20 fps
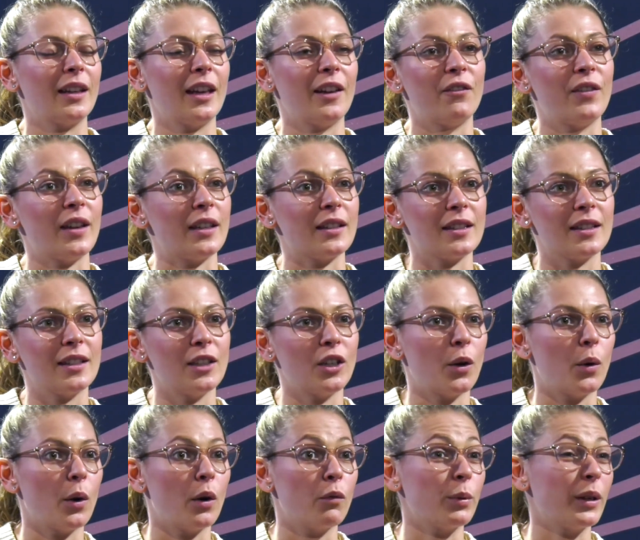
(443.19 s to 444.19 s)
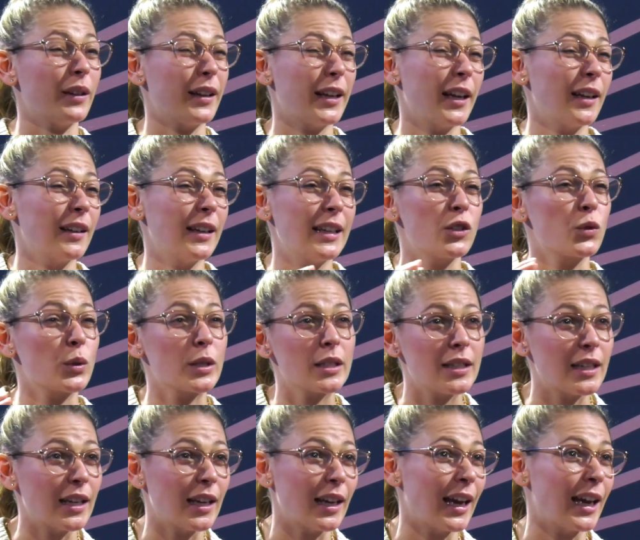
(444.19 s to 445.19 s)
if it's, really
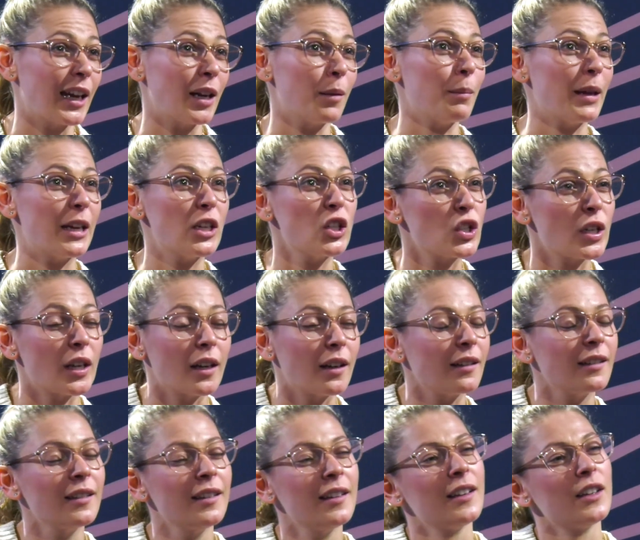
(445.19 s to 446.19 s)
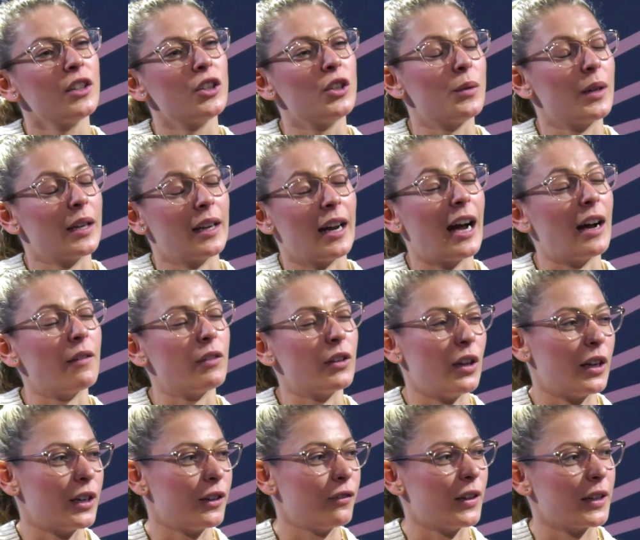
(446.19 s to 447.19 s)
interesting animation, you can have a
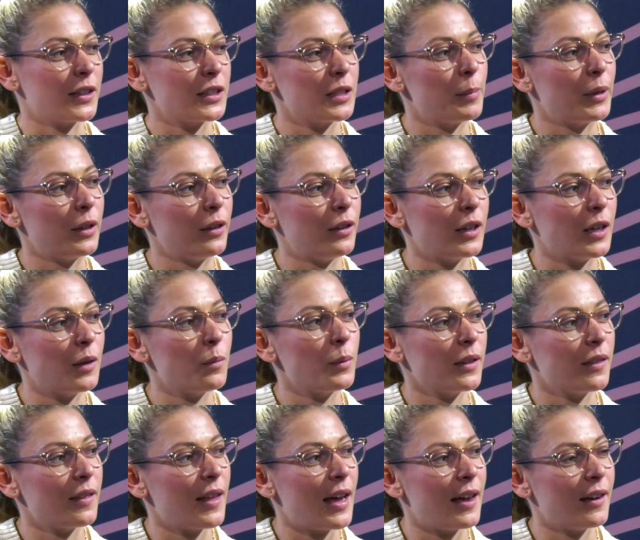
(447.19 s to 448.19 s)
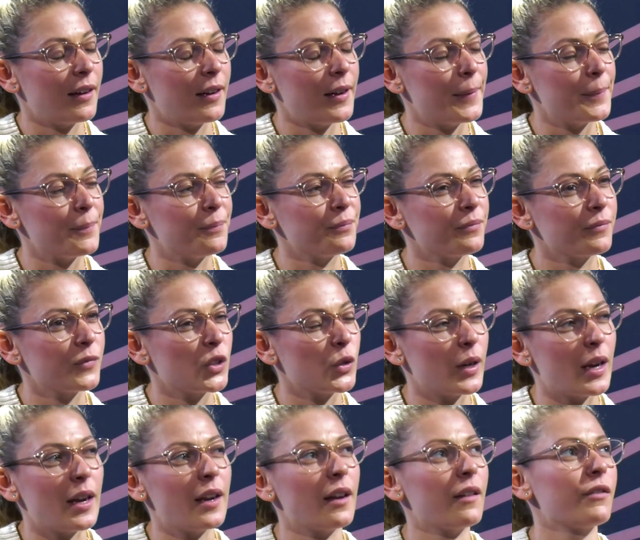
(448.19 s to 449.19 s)
lot of flexibility with that
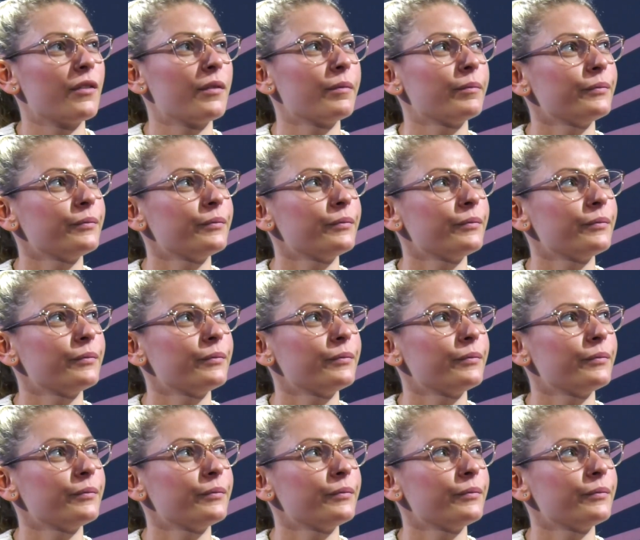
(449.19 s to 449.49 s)
creative.